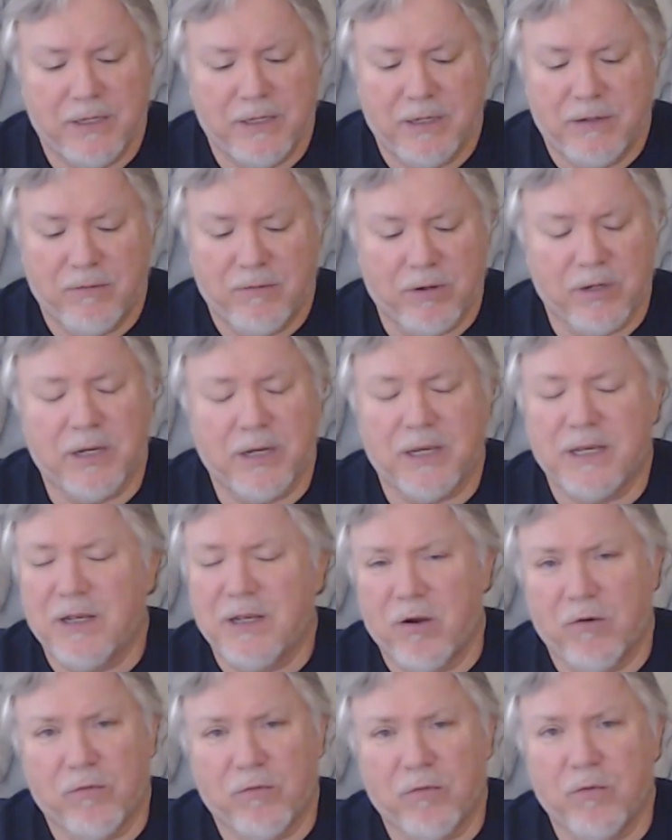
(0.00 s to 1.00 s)
We're going to
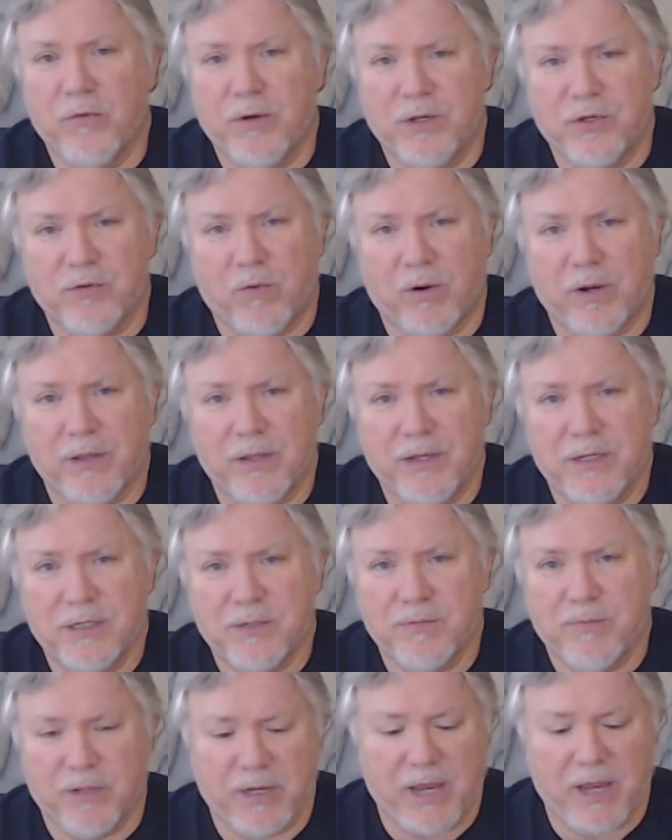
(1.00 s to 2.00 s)
go through each one of these,
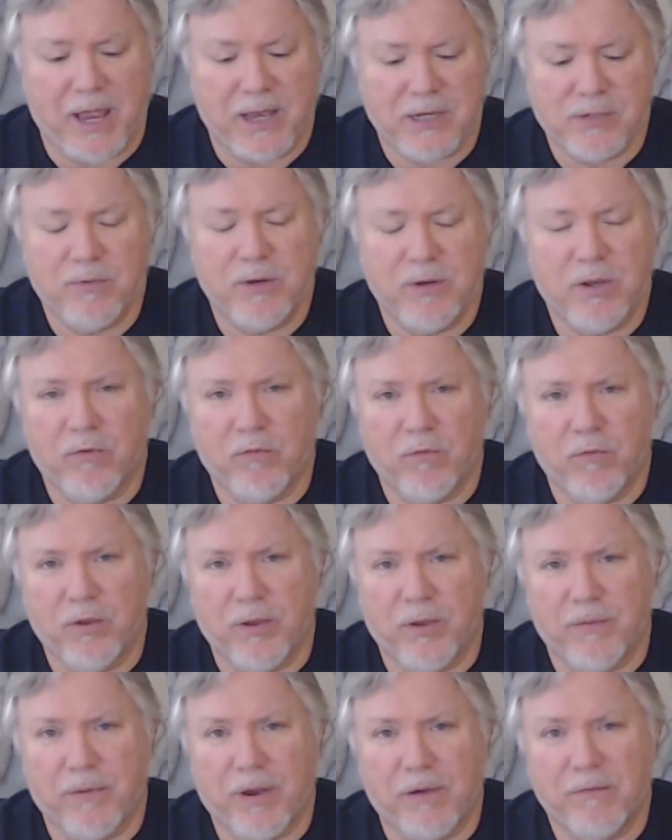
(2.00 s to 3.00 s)
but as we go through
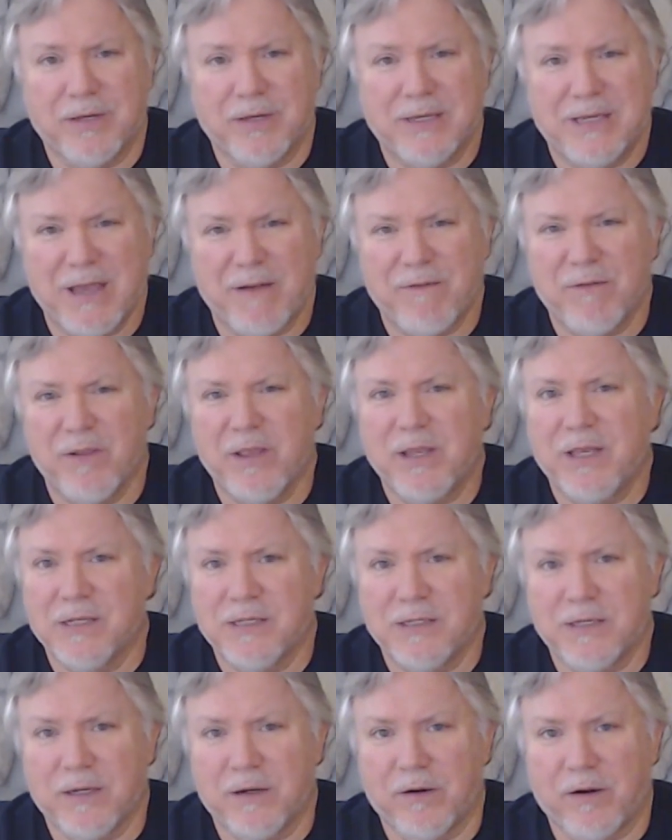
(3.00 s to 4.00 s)
them, I would definitely
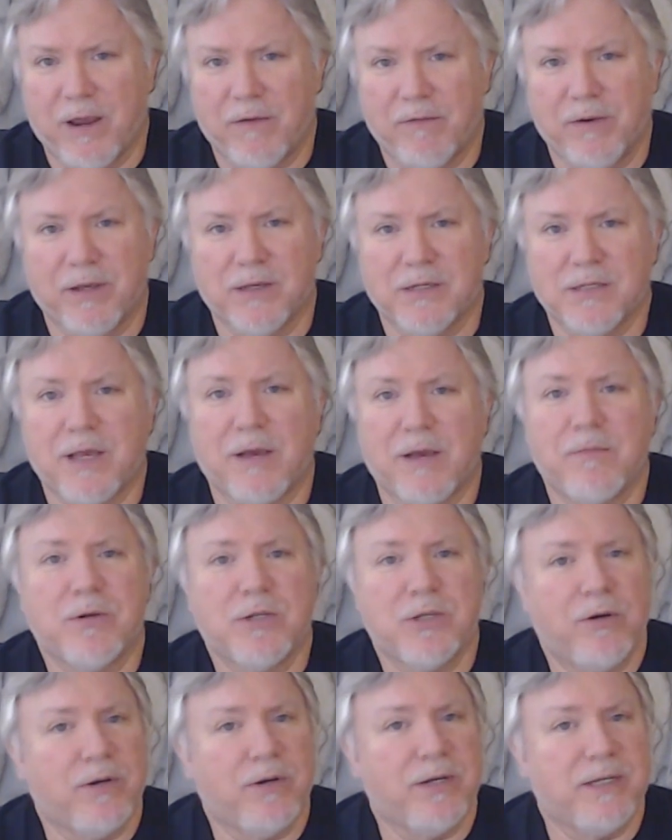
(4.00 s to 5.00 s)
consider having a
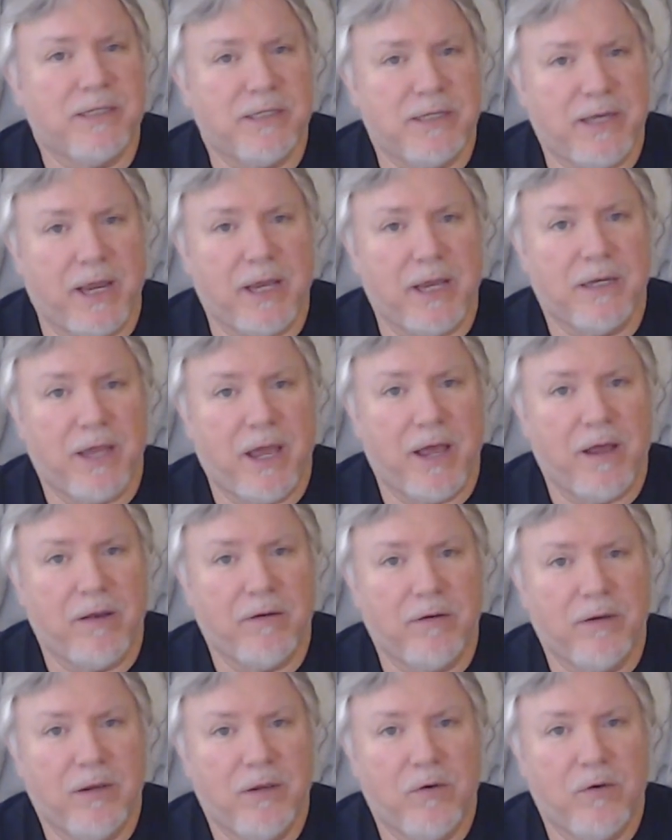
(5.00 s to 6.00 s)
cybersecurity stand down
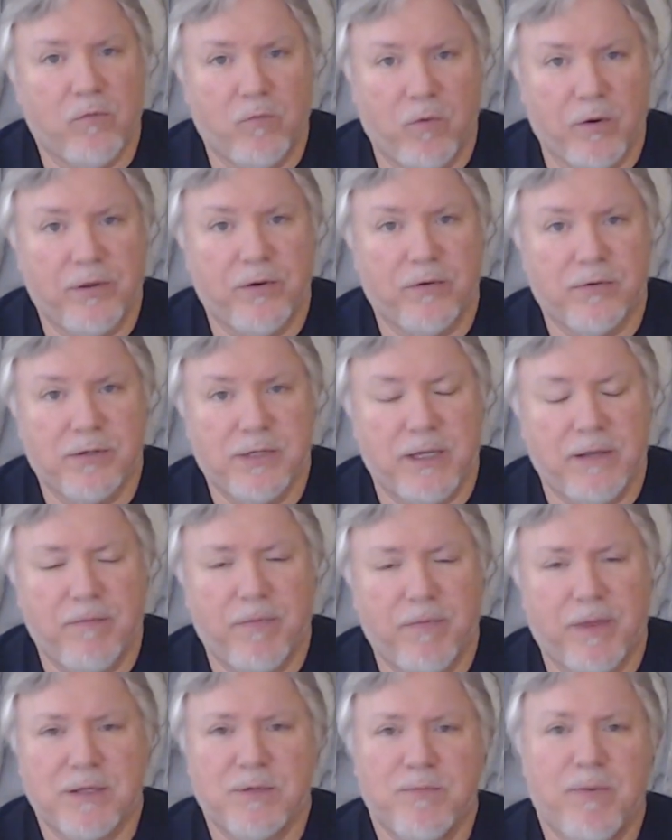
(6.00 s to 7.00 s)
with your
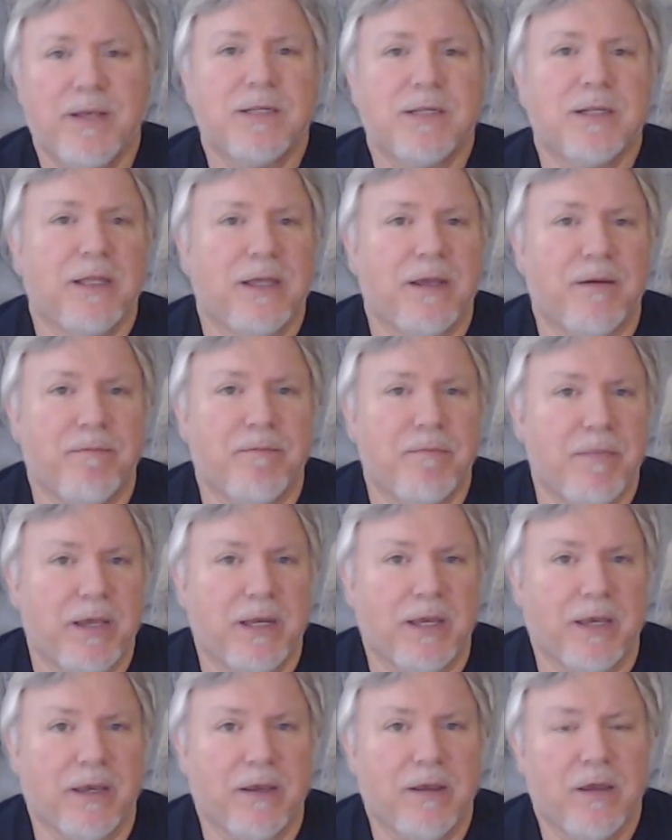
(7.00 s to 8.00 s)
team. That's basically a
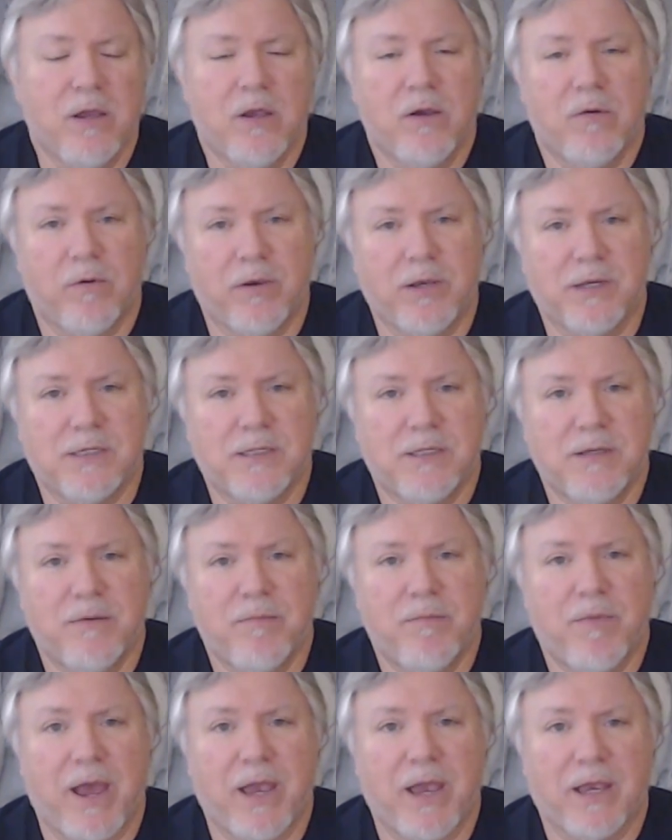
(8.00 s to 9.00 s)
meeting where you
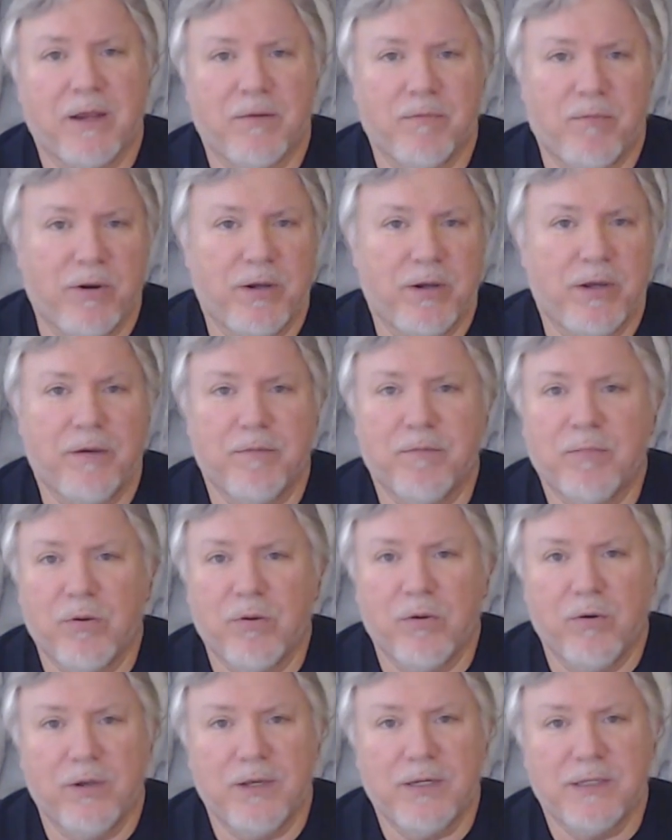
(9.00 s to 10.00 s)
sit back and bring the
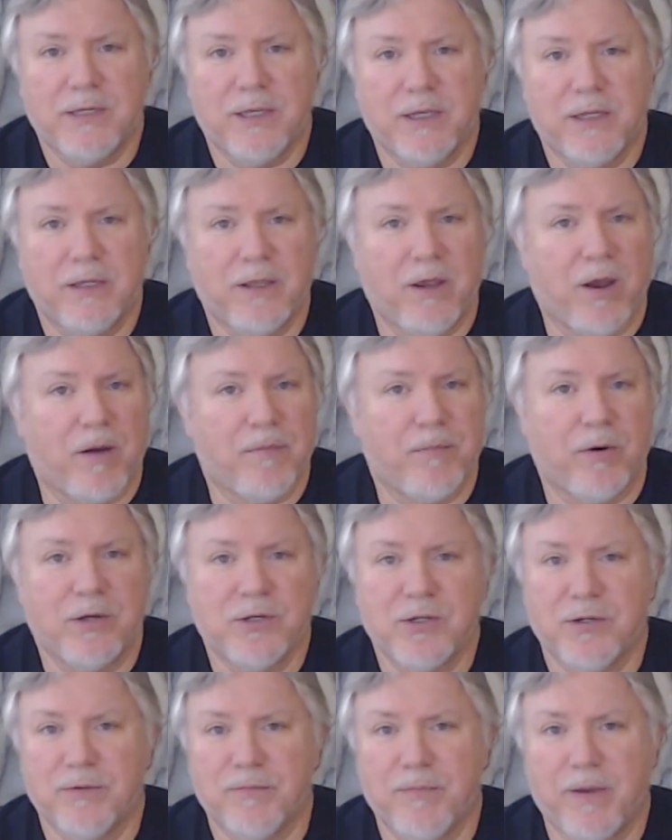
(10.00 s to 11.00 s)
employees in, the
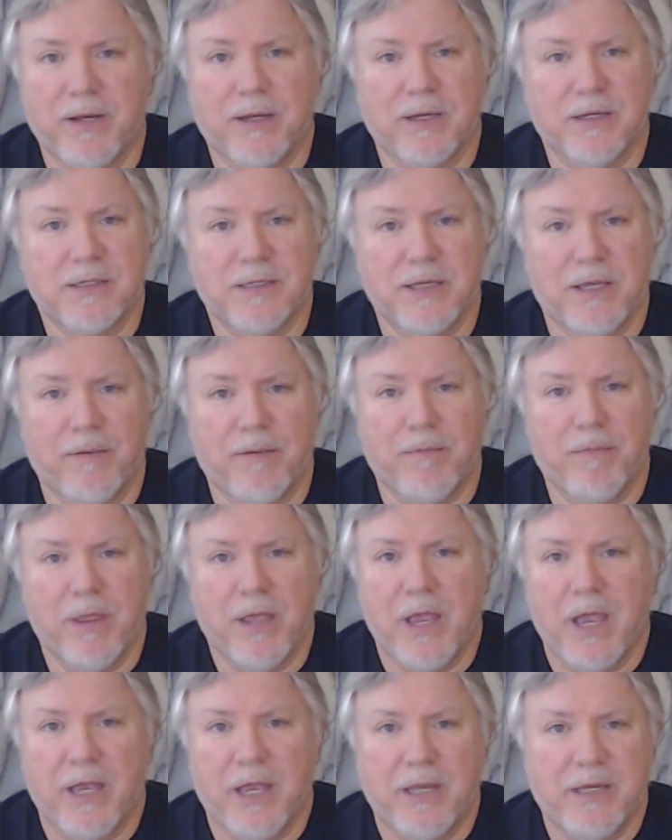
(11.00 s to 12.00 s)
operation and maintenance team,
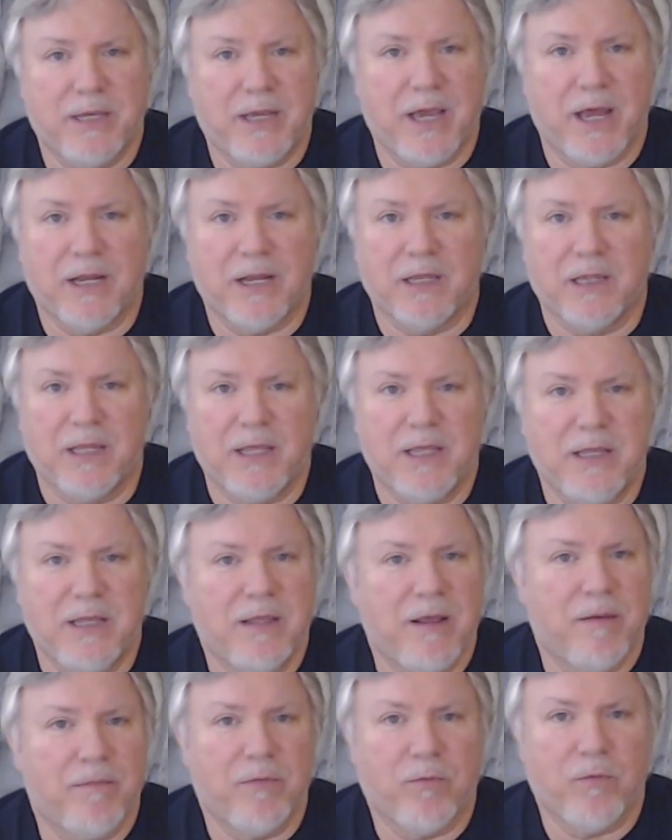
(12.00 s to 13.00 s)
and you kind of lead
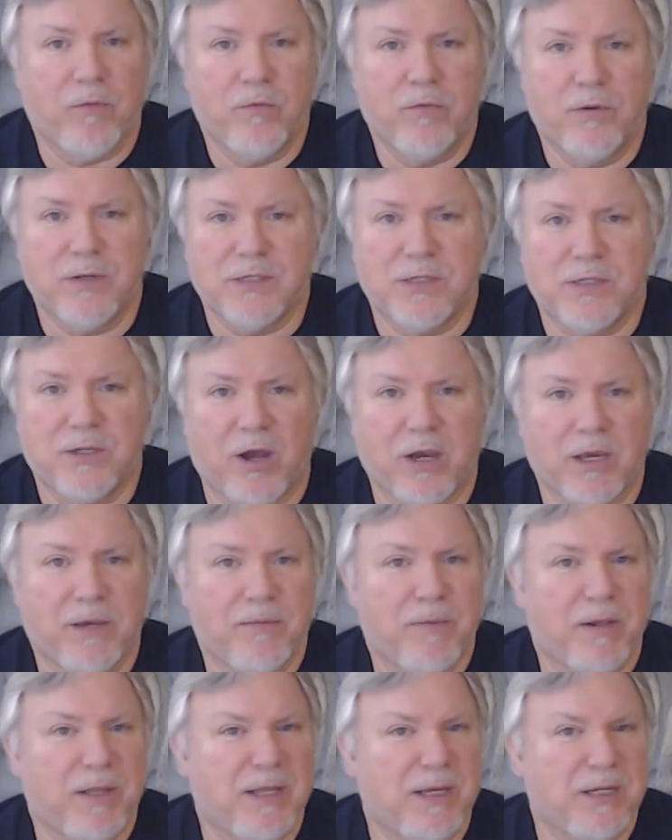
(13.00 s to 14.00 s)
them through this
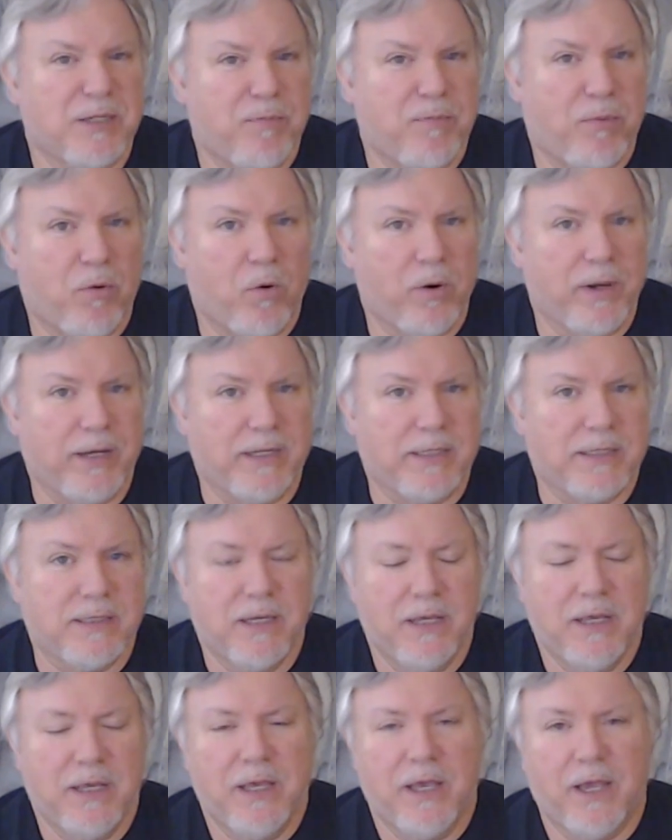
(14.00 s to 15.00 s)
document, these points,
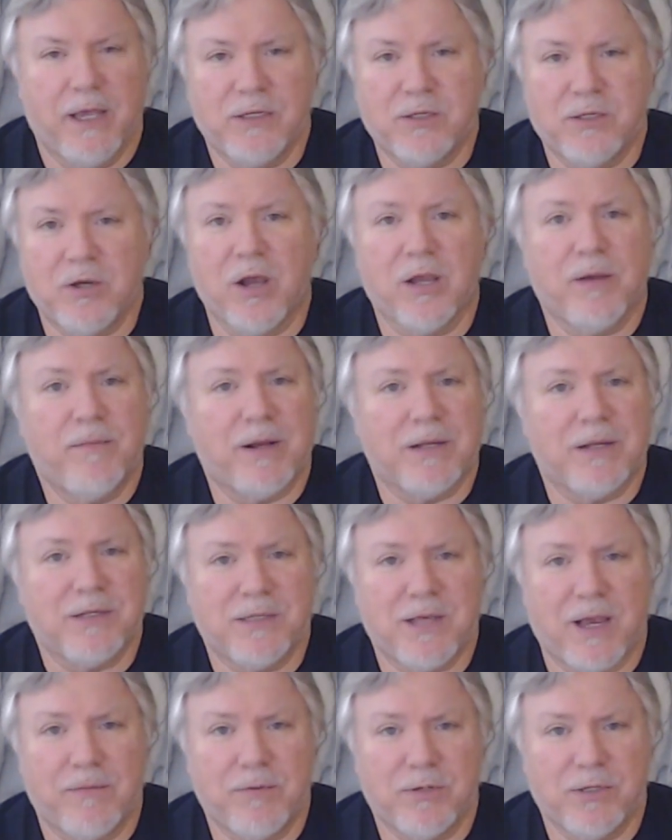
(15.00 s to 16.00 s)
and talk about
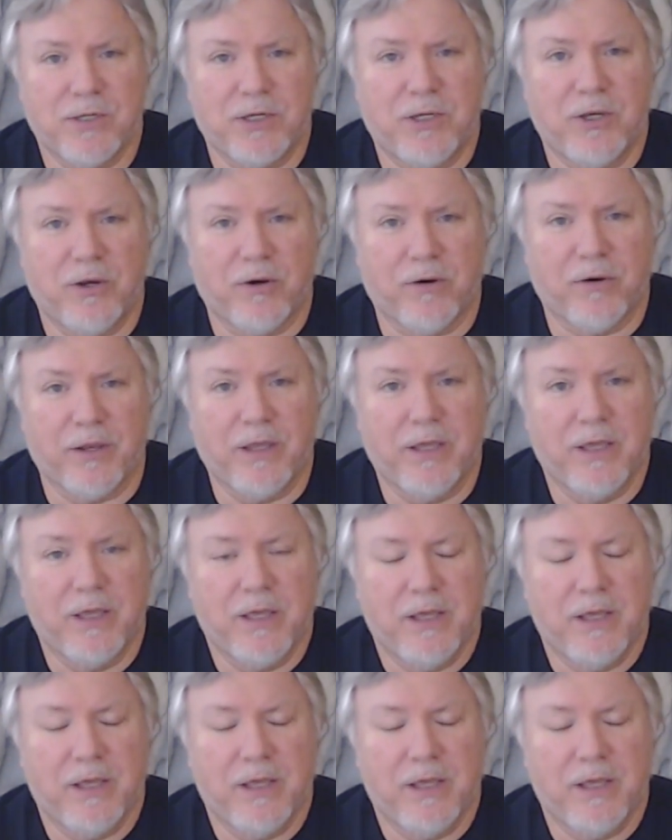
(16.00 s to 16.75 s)
cybersecurity.